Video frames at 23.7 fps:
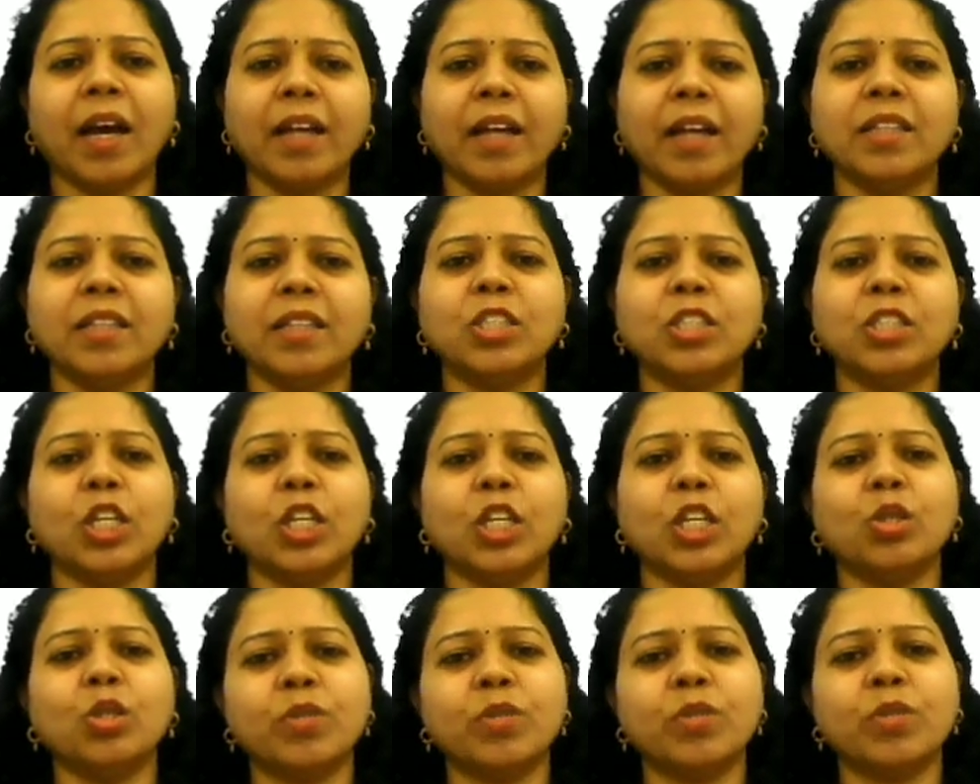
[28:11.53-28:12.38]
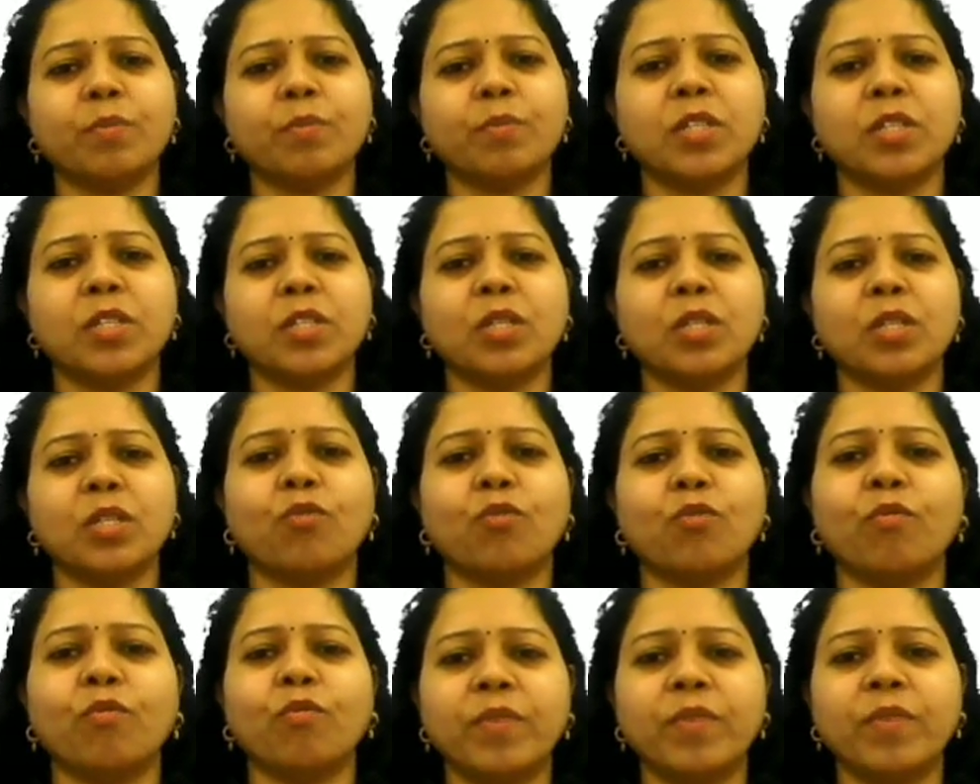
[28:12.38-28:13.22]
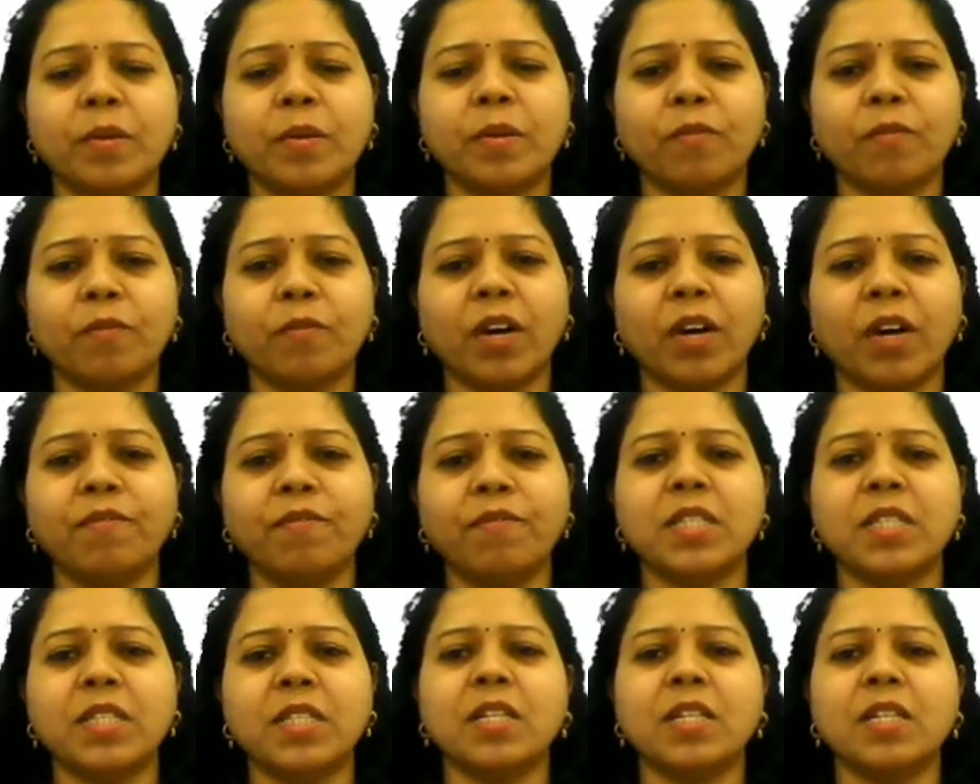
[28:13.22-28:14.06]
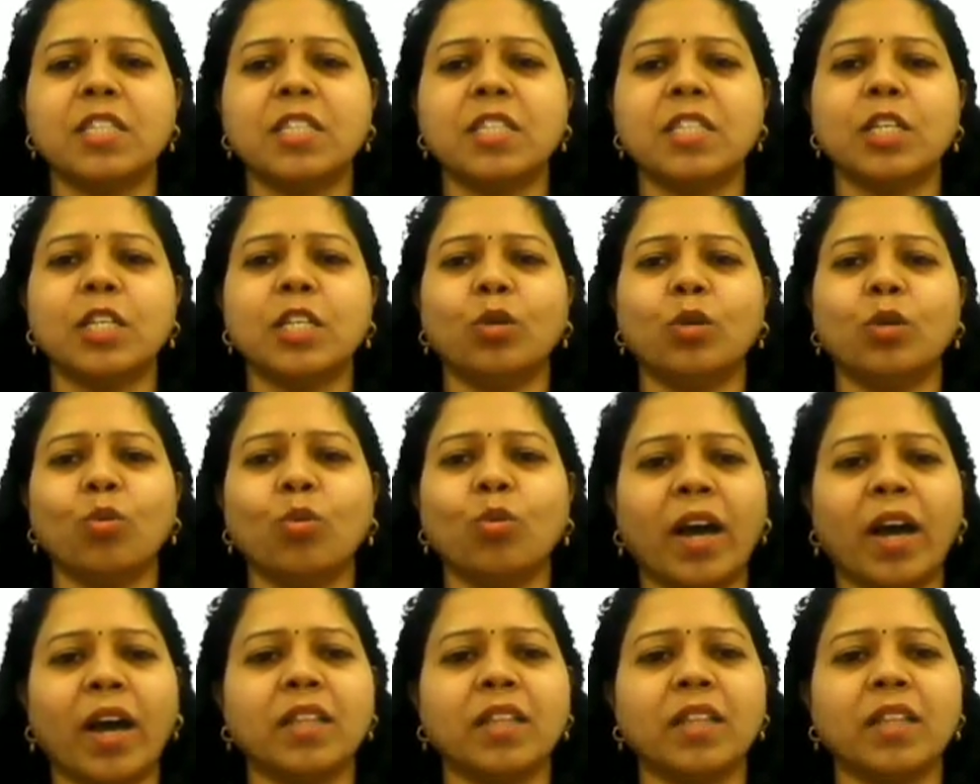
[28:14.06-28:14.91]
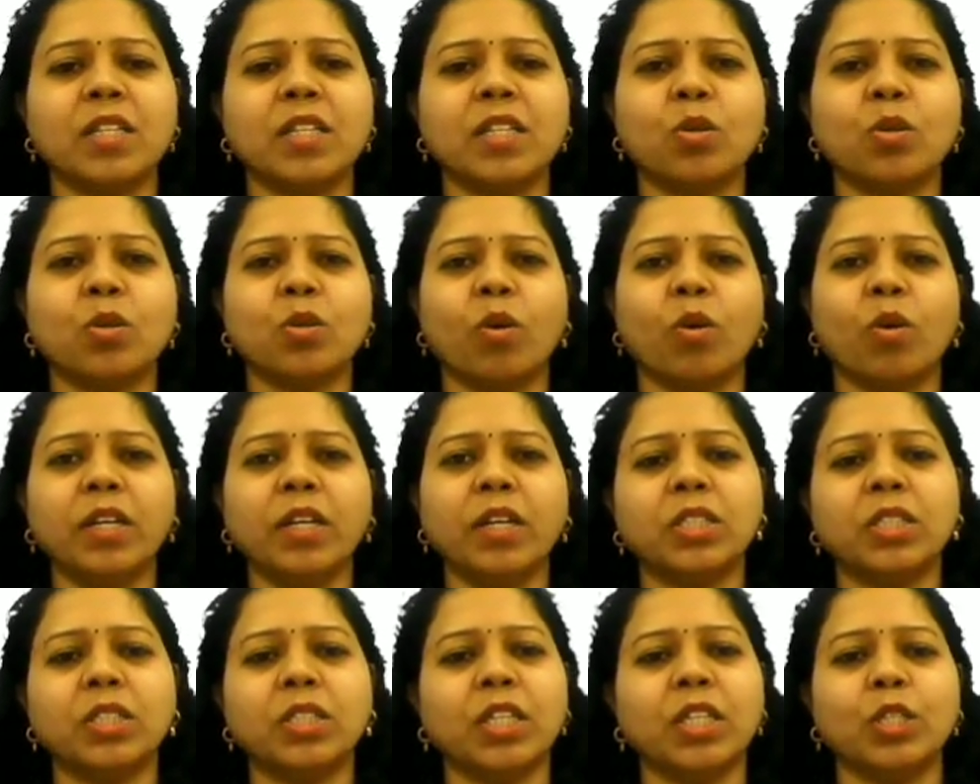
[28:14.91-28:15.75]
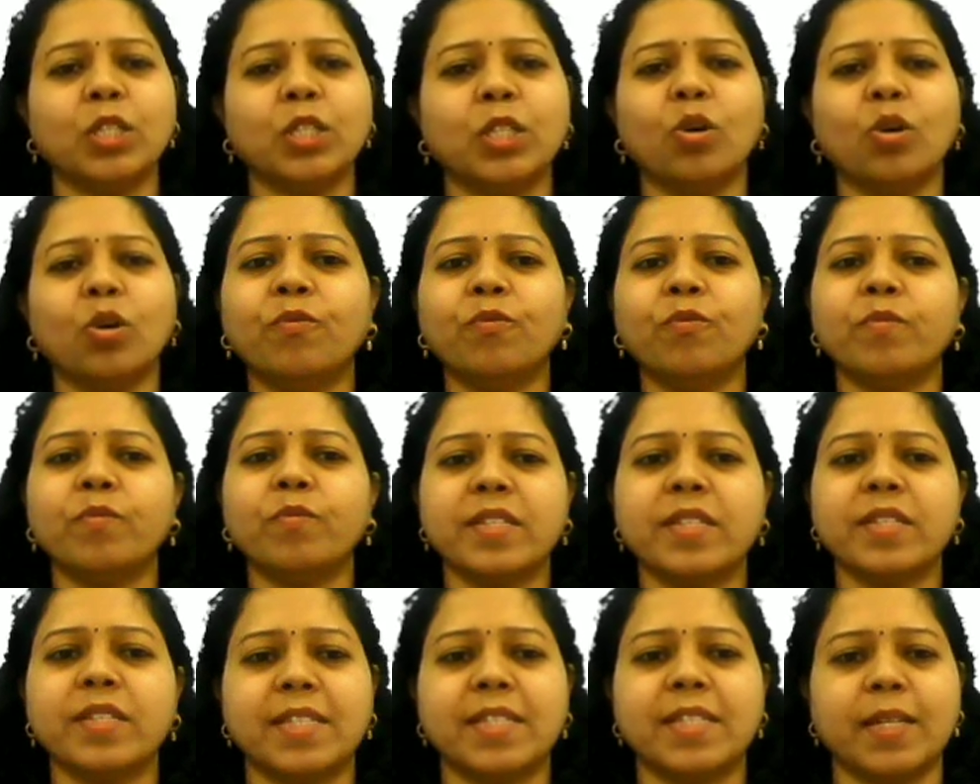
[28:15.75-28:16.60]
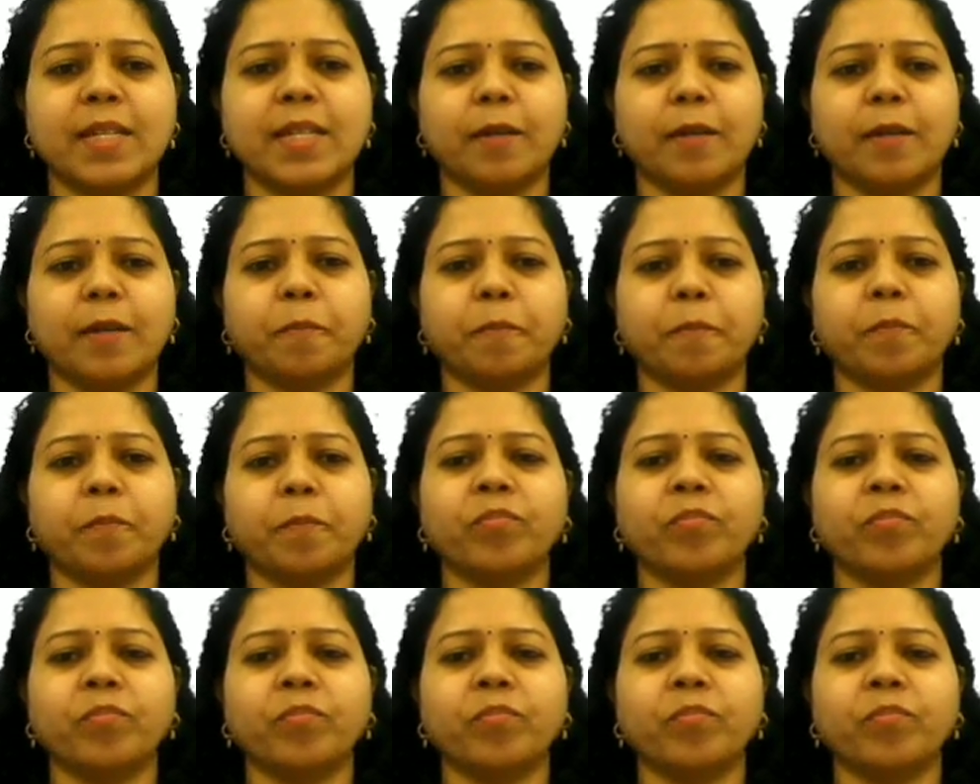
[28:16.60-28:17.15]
And the change of substance from one physical state to another is called change of state.